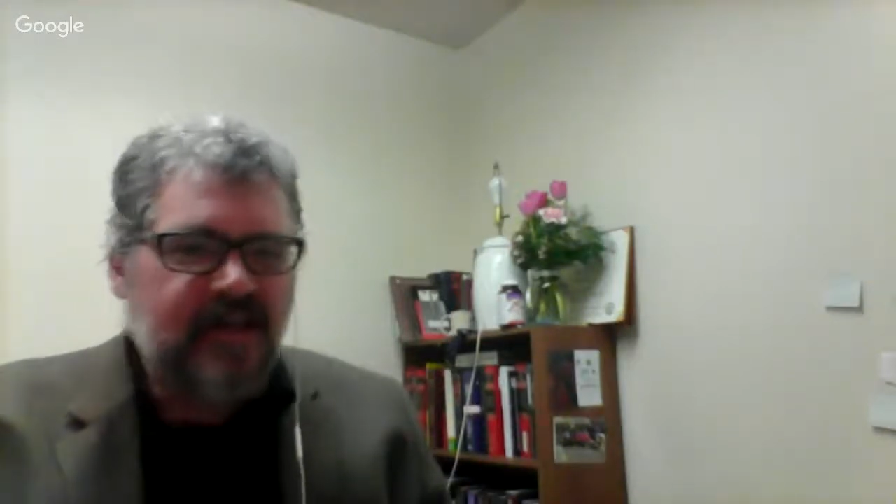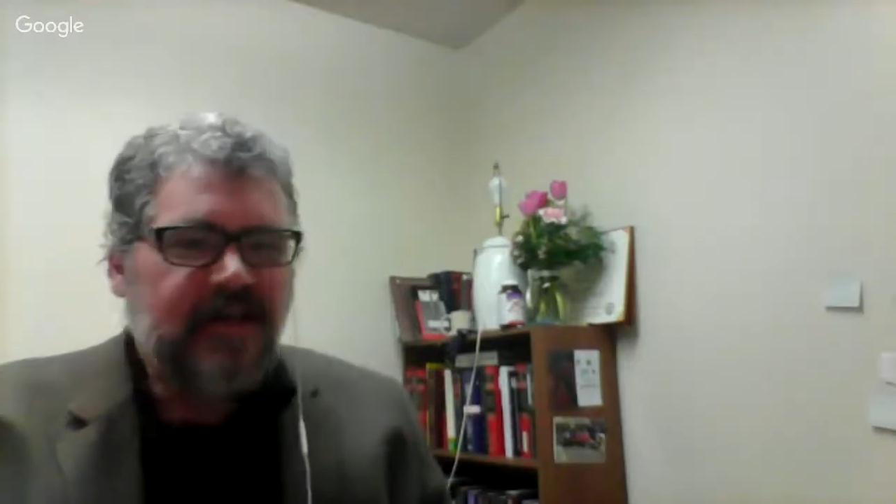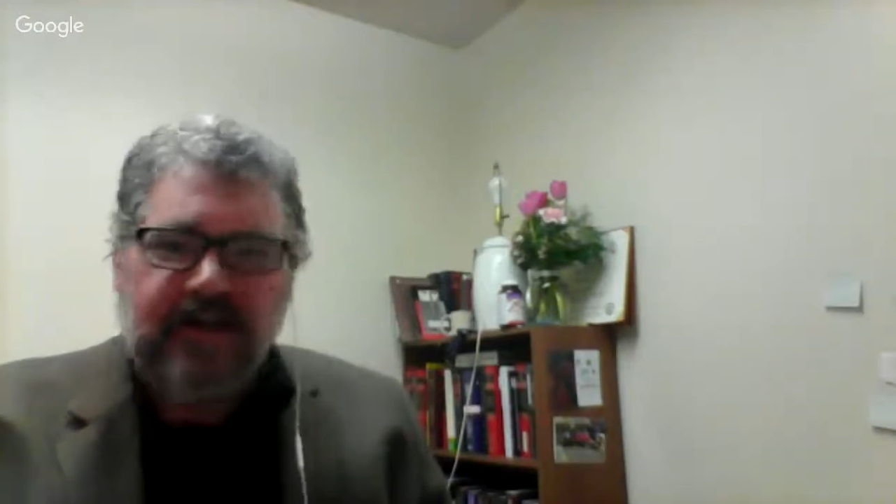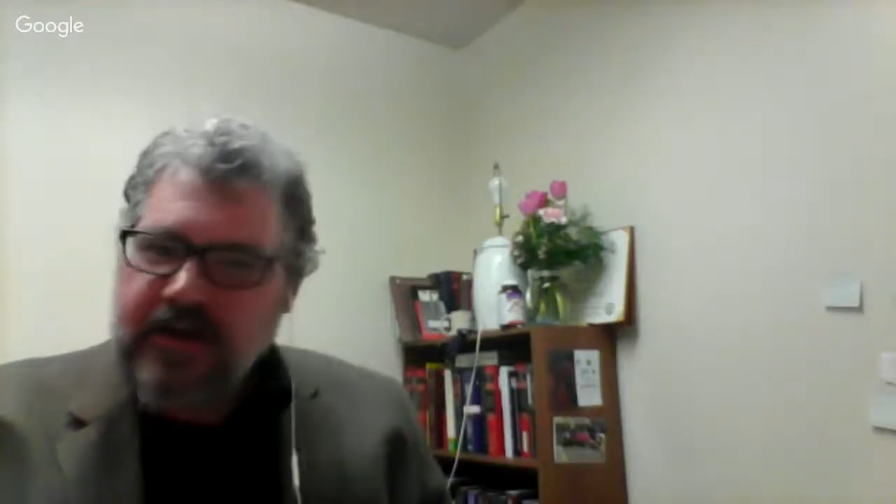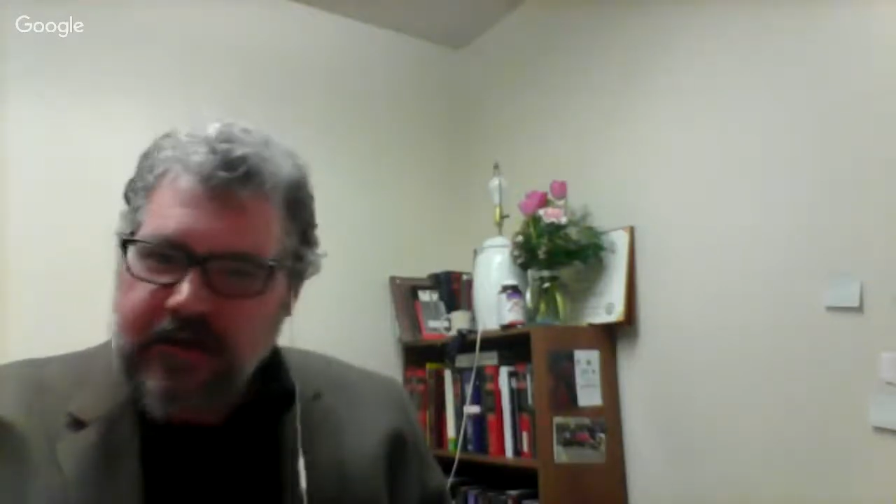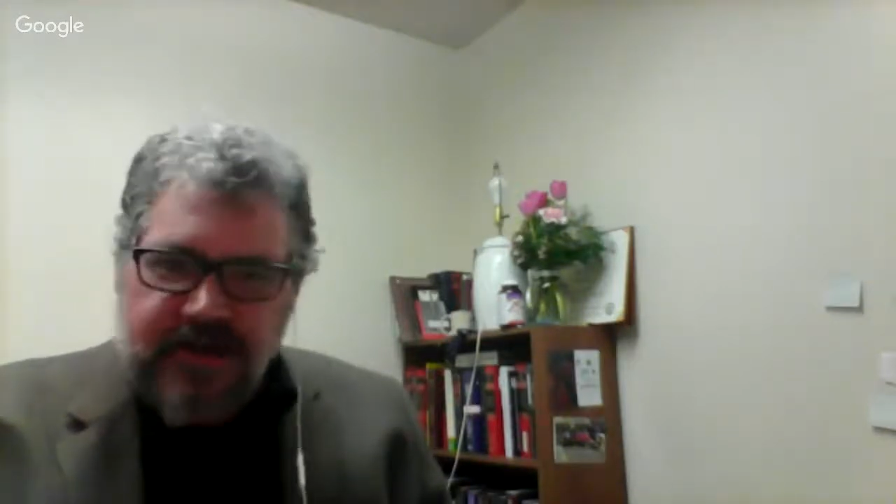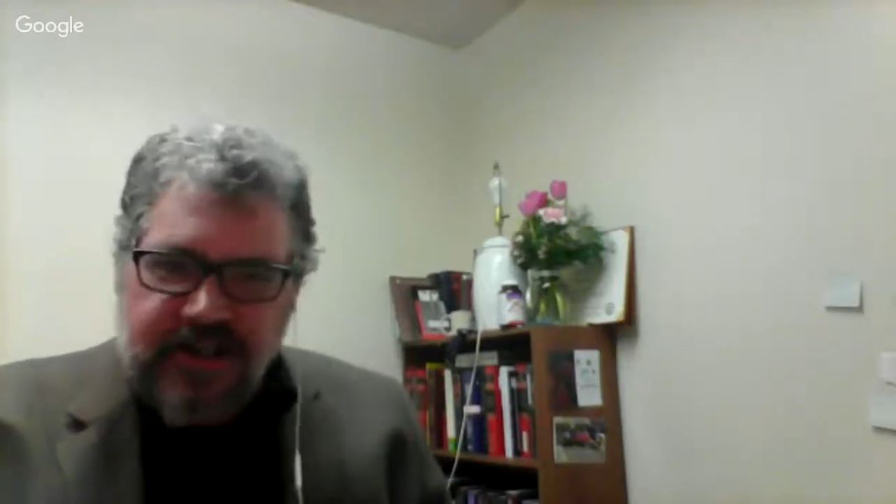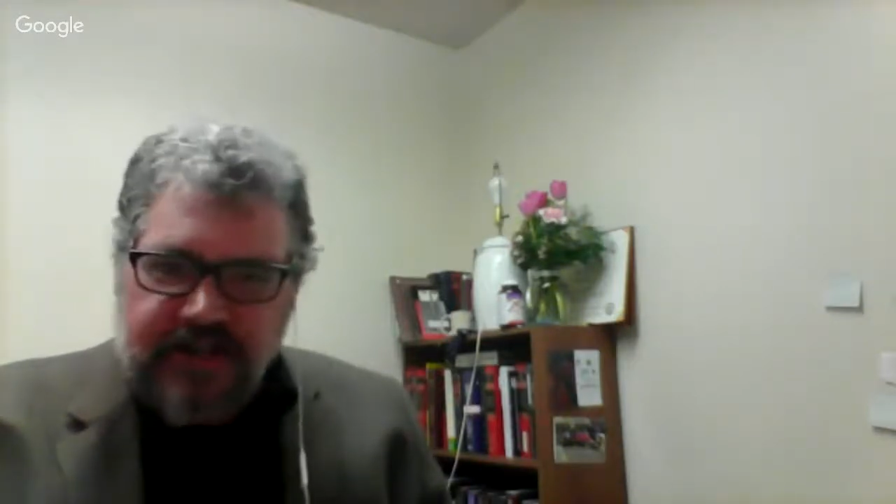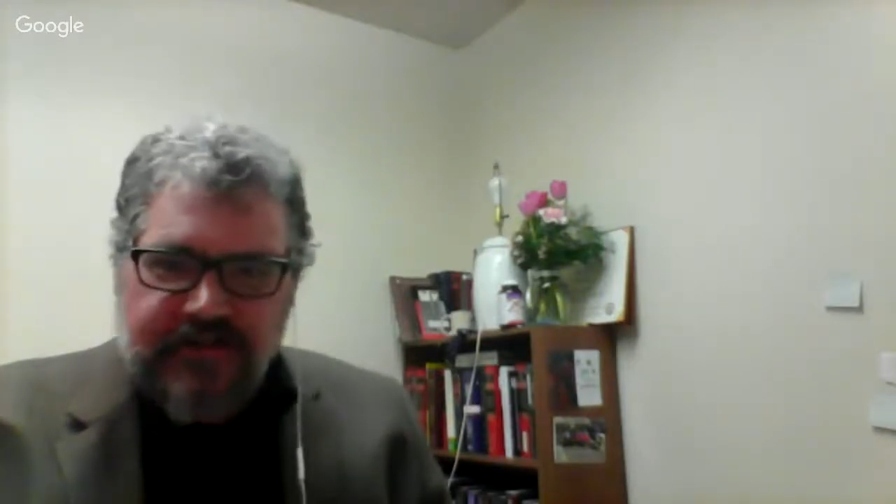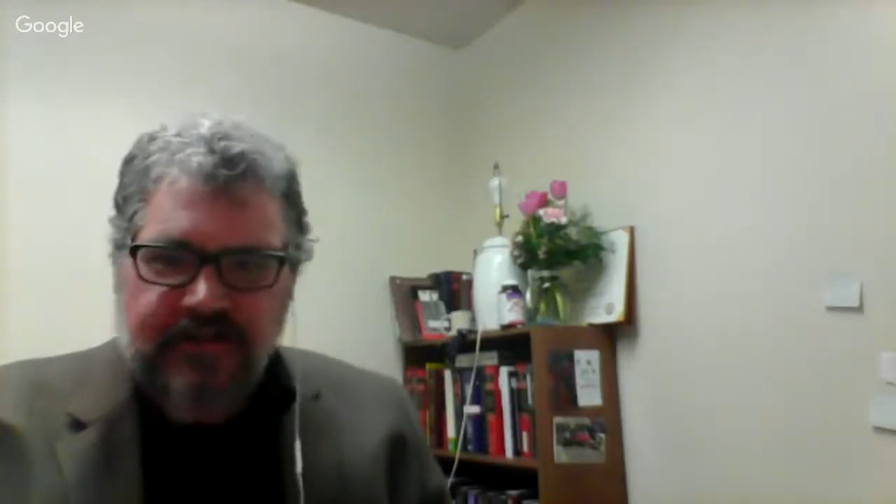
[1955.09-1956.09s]
huge
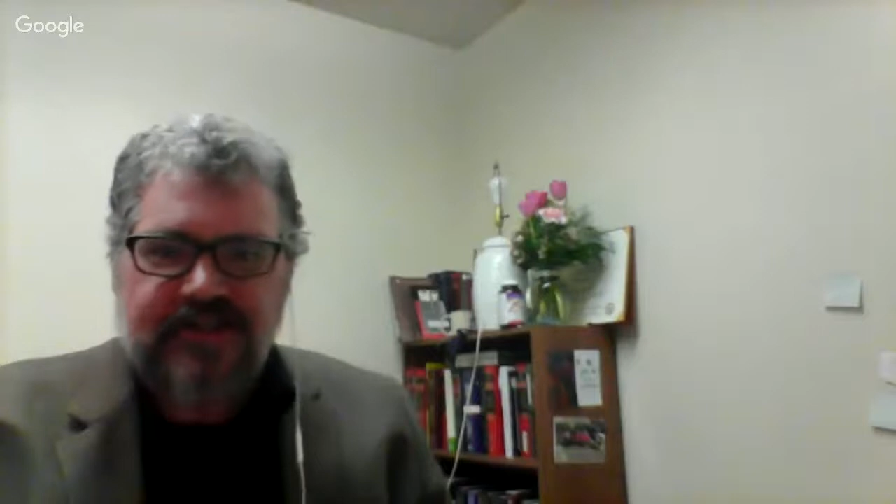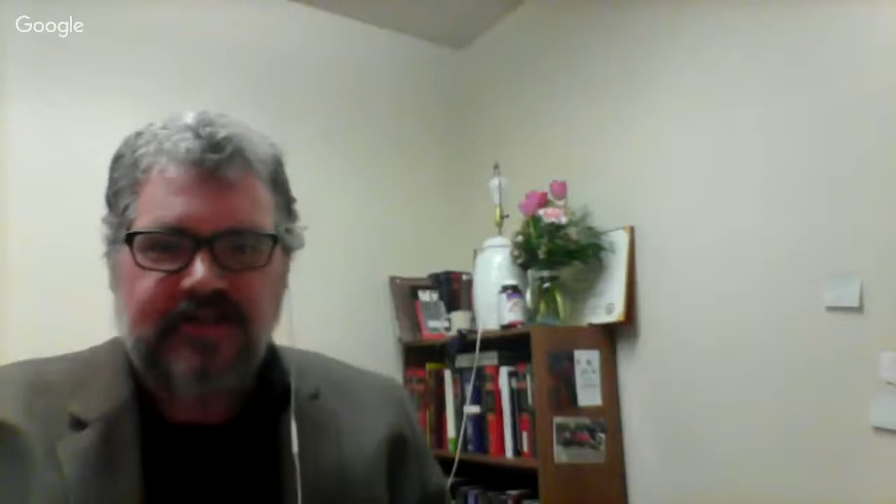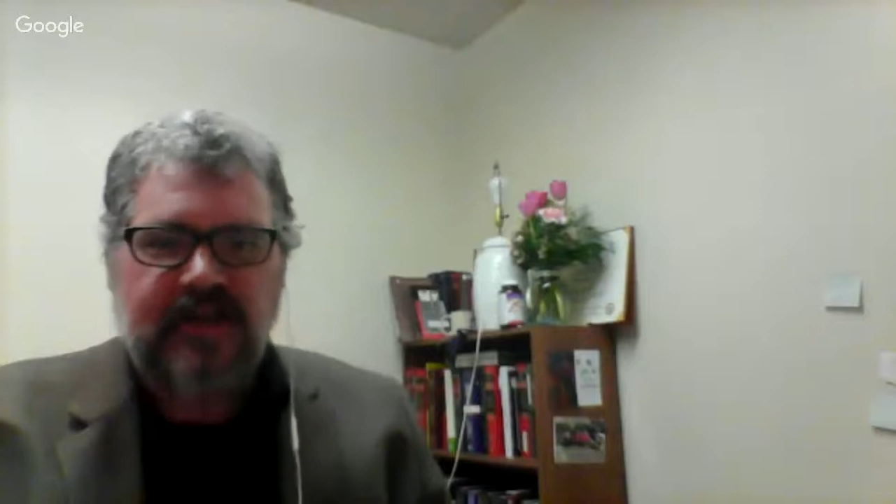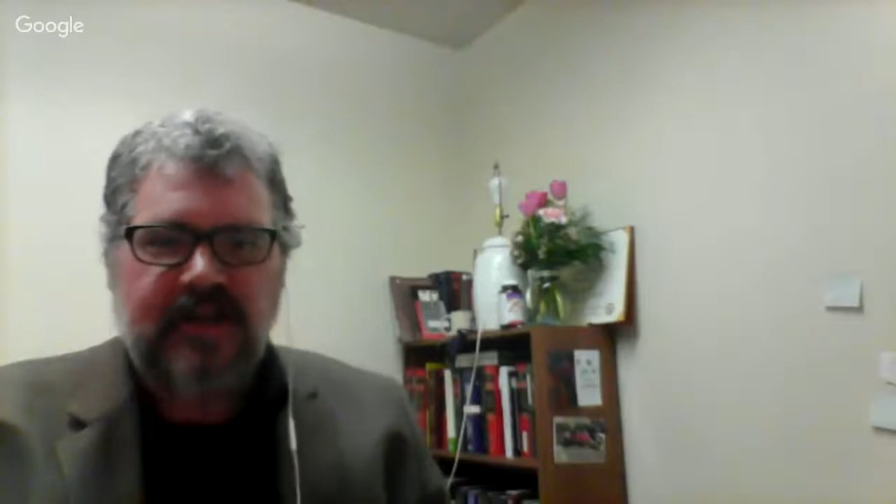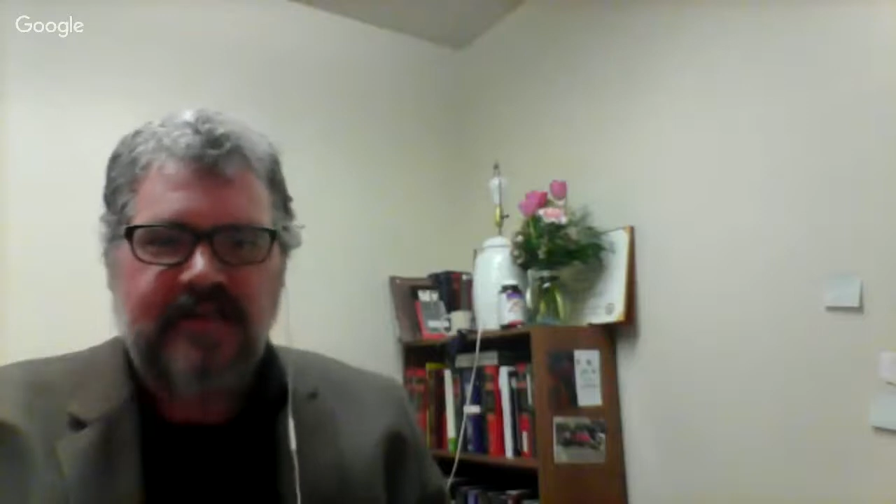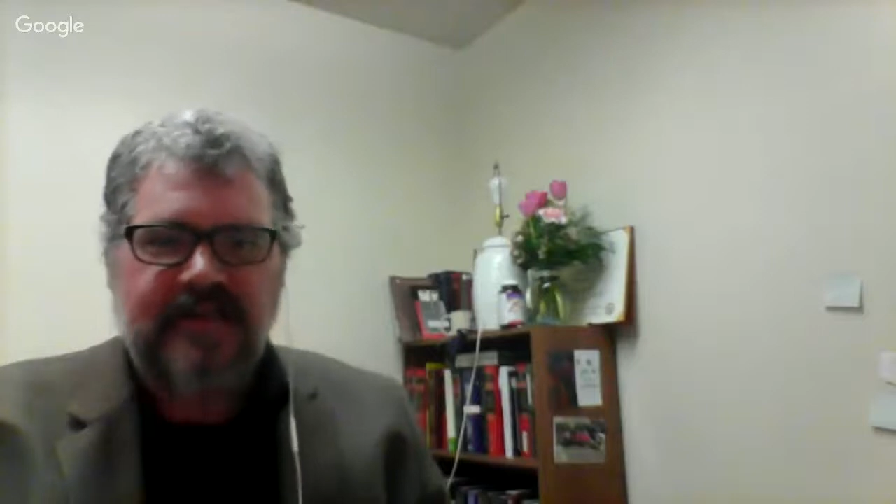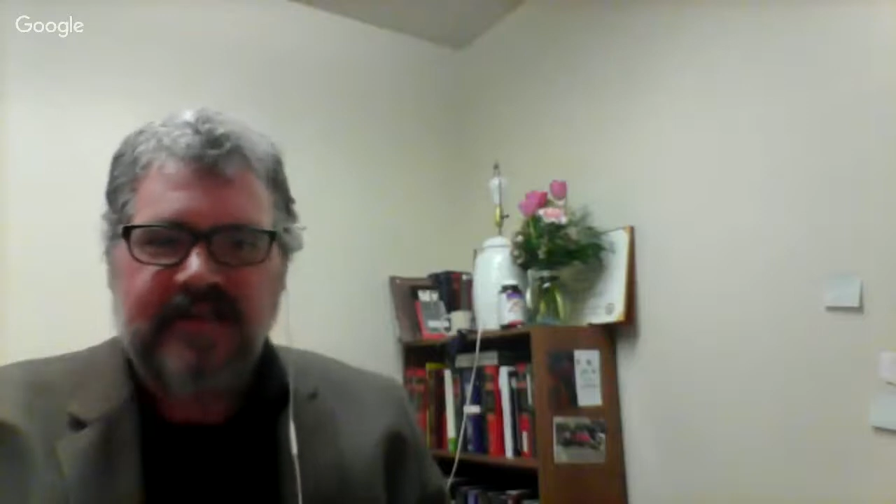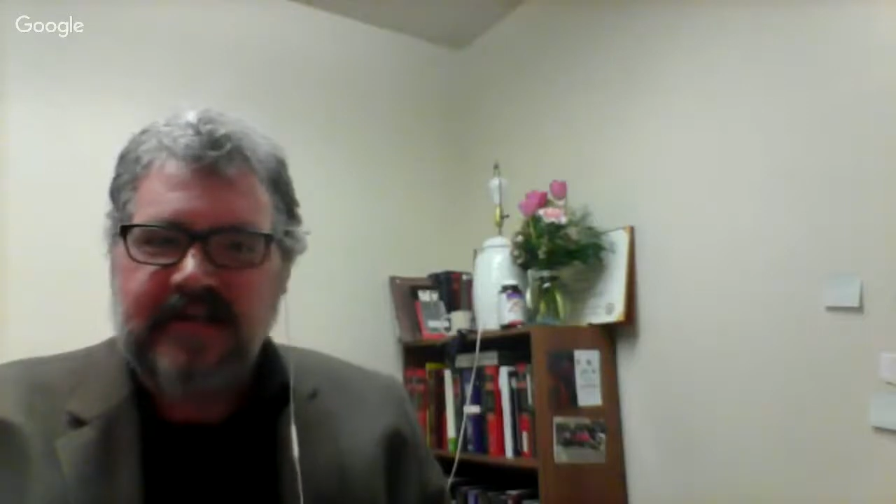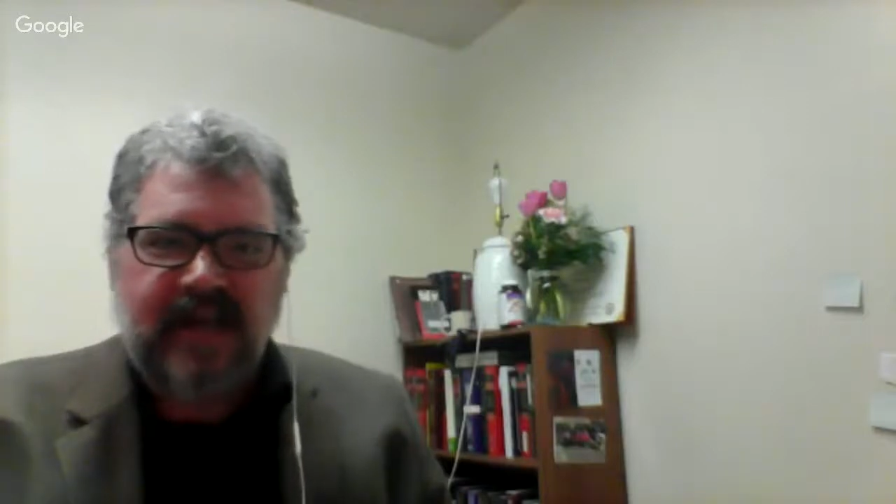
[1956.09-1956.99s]
interest rates,